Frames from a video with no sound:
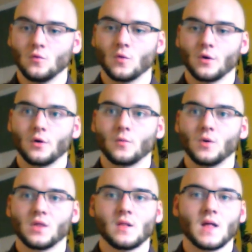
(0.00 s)
word
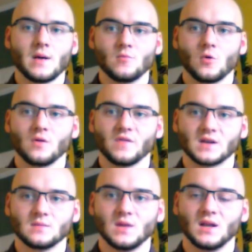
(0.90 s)
with a lot more
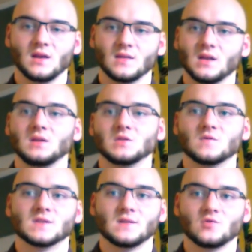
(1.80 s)
inflected meaning than each of
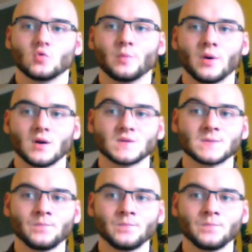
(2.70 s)
its individual parts.